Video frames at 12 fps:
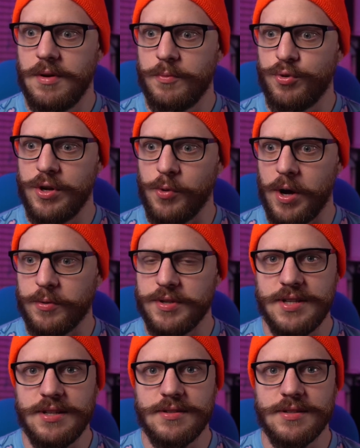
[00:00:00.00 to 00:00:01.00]

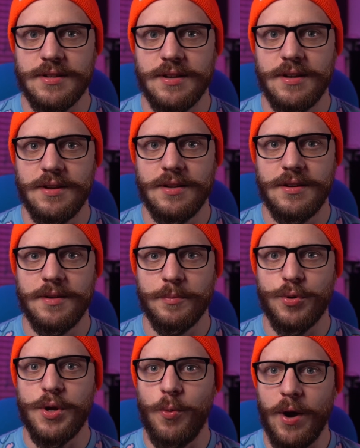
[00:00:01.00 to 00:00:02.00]
prerequisites
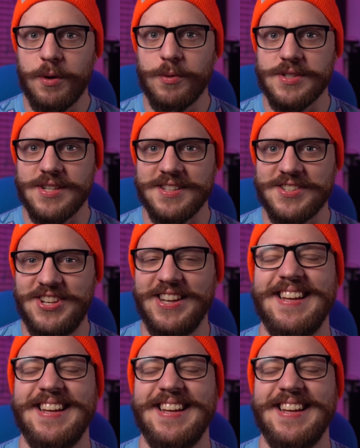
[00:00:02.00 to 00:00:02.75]
prerequisites